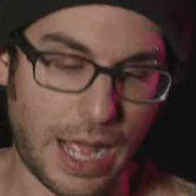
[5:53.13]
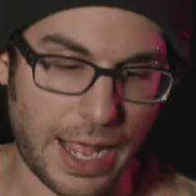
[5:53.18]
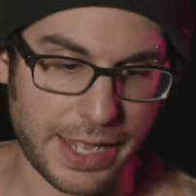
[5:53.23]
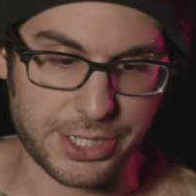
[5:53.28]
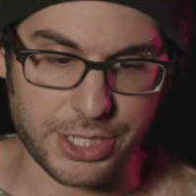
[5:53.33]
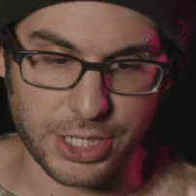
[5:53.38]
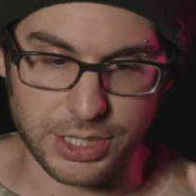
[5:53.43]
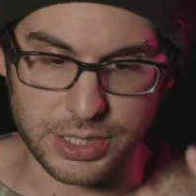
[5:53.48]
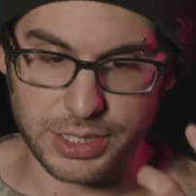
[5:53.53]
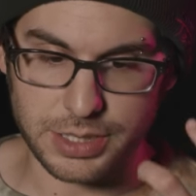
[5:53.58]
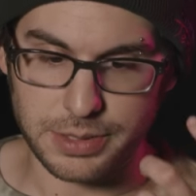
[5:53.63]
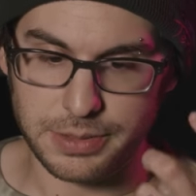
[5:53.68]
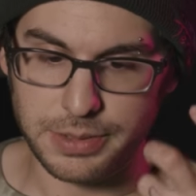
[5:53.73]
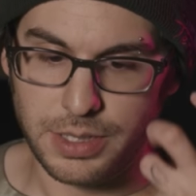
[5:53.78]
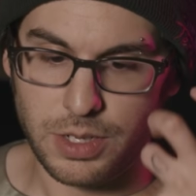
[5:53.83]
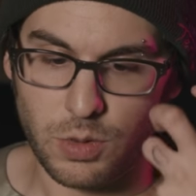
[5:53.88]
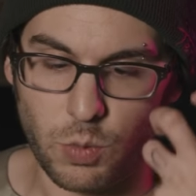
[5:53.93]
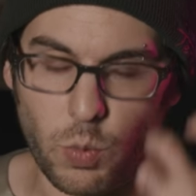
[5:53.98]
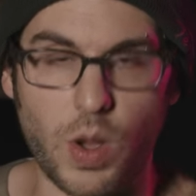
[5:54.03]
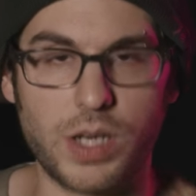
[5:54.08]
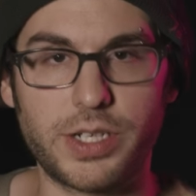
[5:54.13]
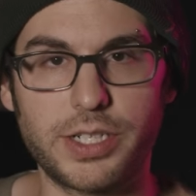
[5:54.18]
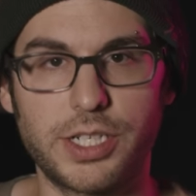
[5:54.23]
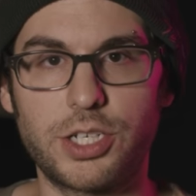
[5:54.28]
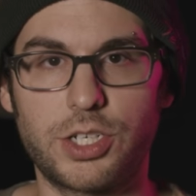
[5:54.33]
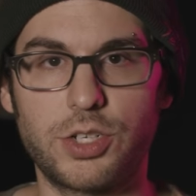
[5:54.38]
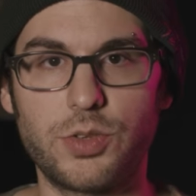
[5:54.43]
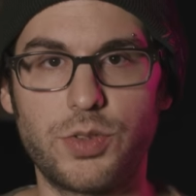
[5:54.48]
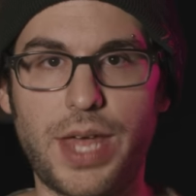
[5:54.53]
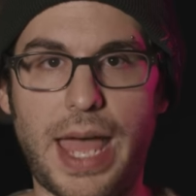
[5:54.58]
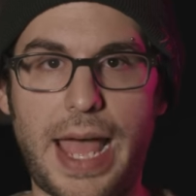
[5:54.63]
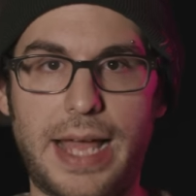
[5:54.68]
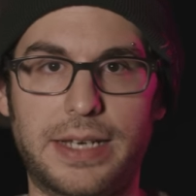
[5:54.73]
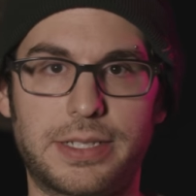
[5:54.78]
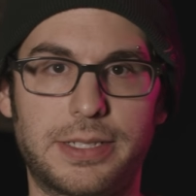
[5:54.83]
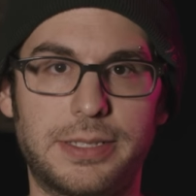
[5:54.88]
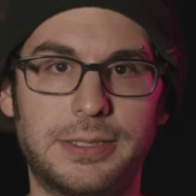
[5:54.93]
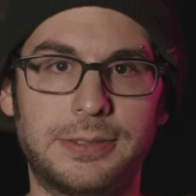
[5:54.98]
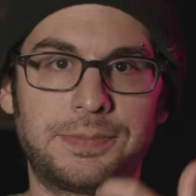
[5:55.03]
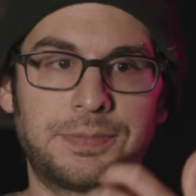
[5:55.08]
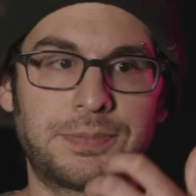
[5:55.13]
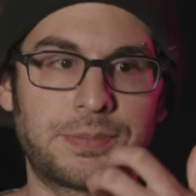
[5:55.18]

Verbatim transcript: I just wanted to do that